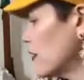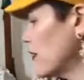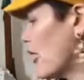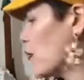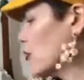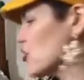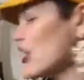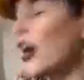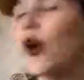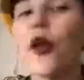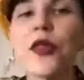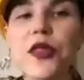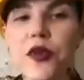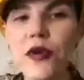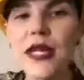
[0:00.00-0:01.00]
and that one. So I
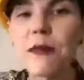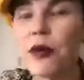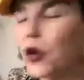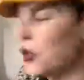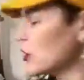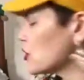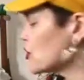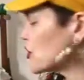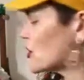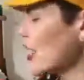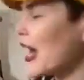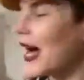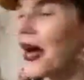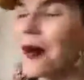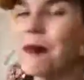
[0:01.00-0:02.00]
got 3 books,
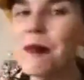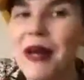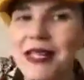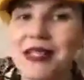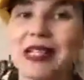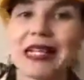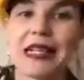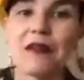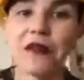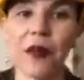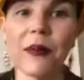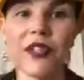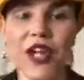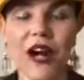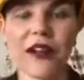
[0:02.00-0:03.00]
basically,
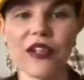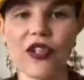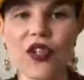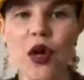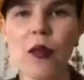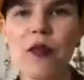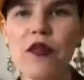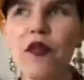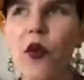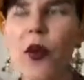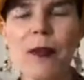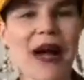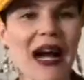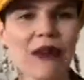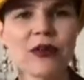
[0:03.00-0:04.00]
from a charity shop
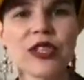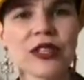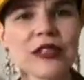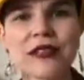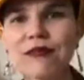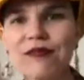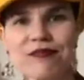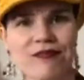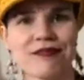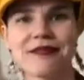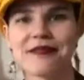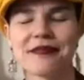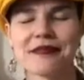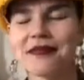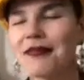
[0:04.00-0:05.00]
for £1.
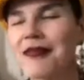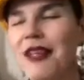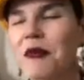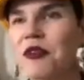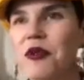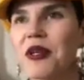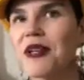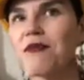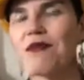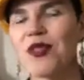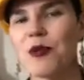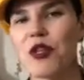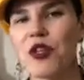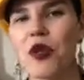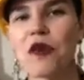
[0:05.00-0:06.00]
They were doing a
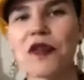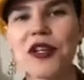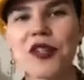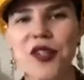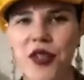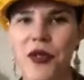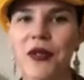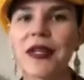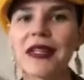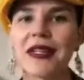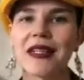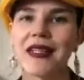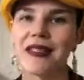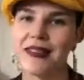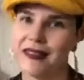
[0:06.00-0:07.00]
special offer, so
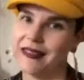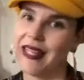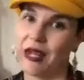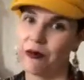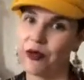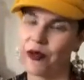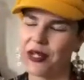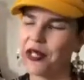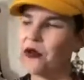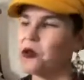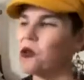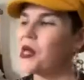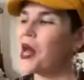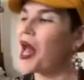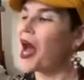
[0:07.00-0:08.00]
that was really
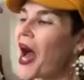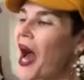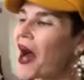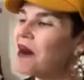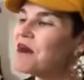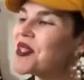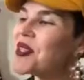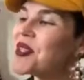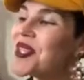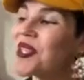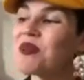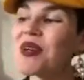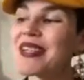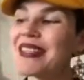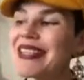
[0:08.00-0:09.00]
cool. So
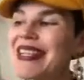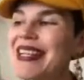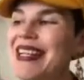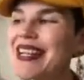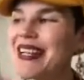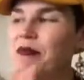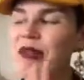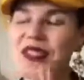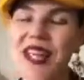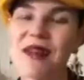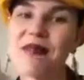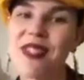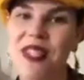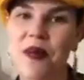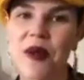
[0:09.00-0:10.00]
this one,
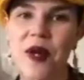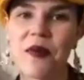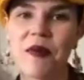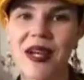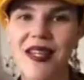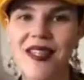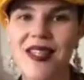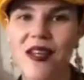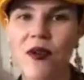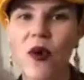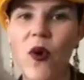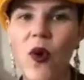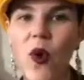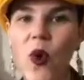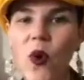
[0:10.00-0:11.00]
Madame Zero by Sarah
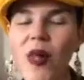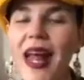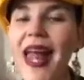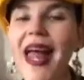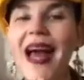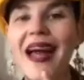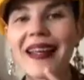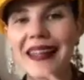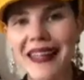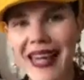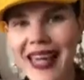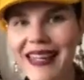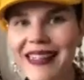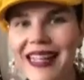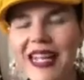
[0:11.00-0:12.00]
Hall,
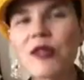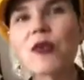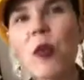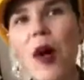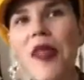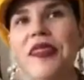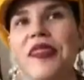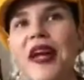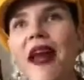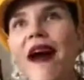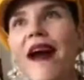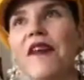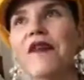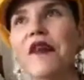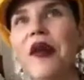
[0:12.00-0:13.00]
again, is one that
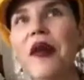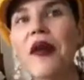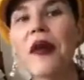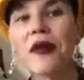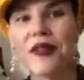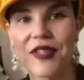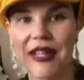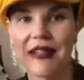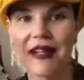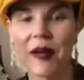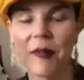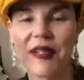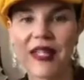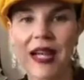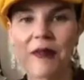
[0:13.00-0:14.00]
I've looked at a
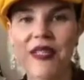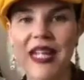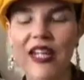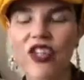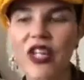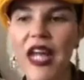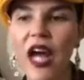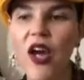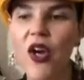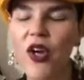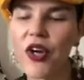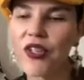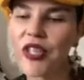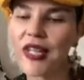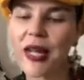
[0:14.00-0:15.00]
couple of times, and actually I
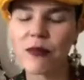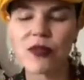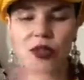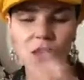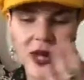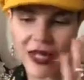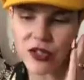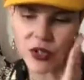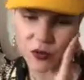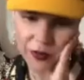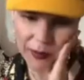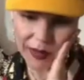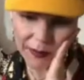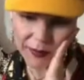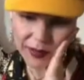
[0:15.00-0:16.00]
heard, and I'm trying to
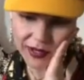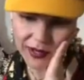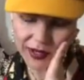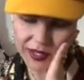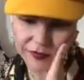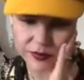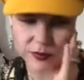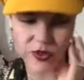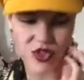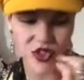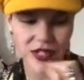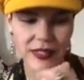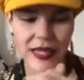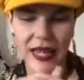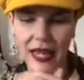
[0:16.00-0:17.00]
remember if it was
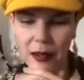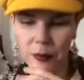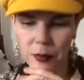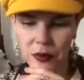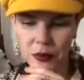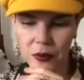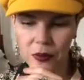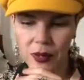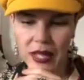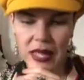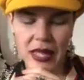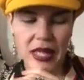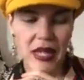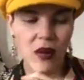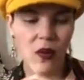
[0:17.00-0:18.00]
Jen Campbell
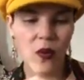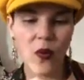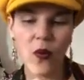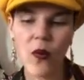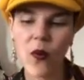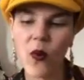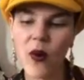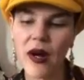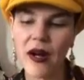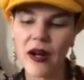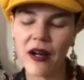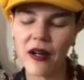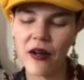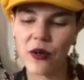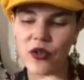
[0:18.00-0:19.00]
or
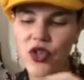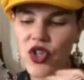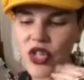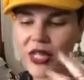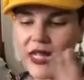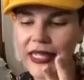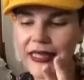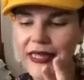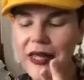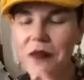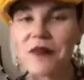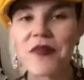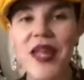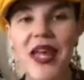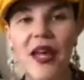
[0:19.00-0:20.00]
Jean.
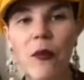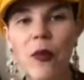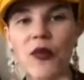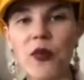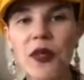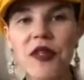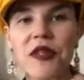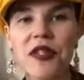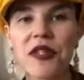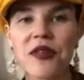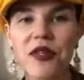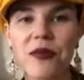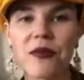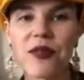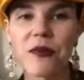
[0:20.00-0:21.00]
It was one of
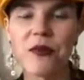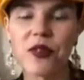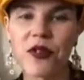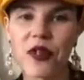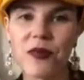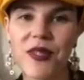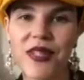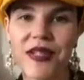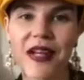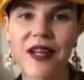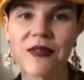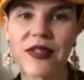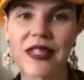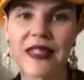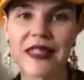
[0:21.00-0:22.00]
the booktubers that I
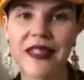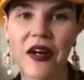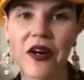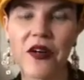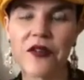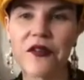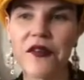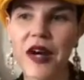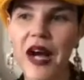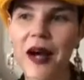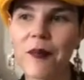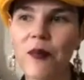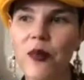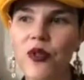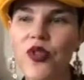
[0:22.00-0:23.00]
really love,
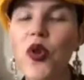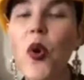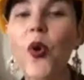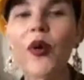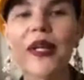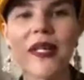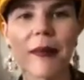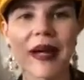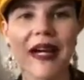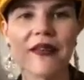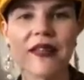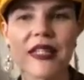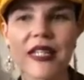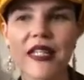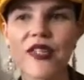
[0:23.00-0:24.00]
was talking
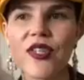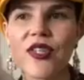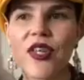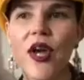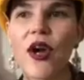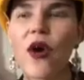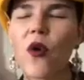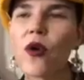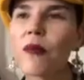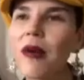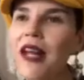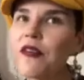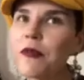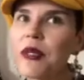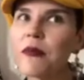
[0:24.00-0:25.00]
about this. Or it
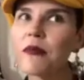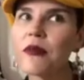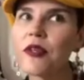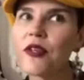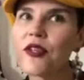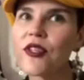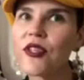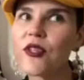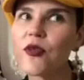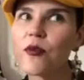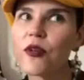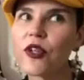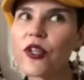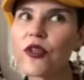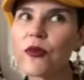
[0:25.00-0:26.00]
might have been Mercy's
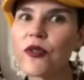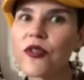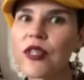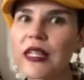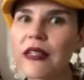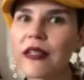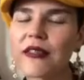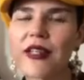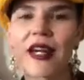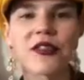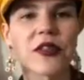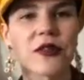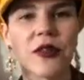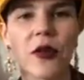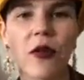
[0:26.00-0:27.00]
Bookish Musings, I
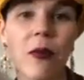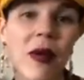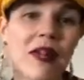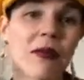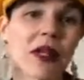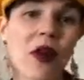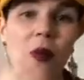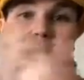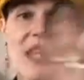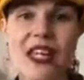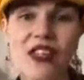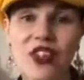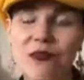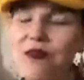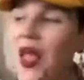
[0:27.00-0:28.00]
don't know, or might have been a
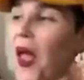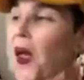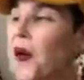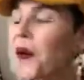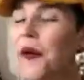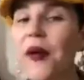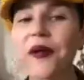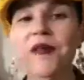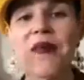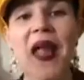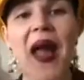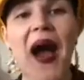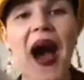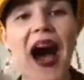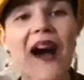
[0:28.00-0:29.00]
combination, who knows.
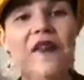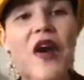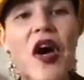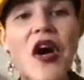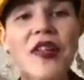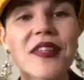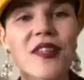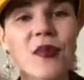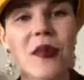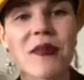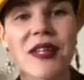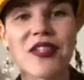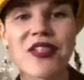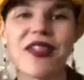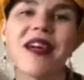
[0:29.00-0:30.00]
I've heard this one
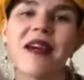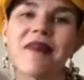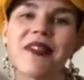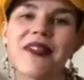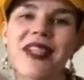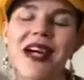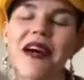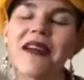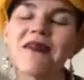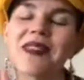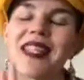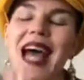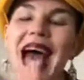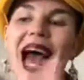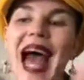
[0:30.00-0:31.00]
mentioned a couple of
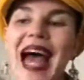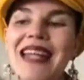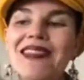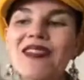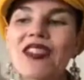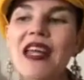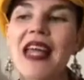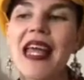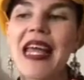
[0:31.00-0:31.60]
times, and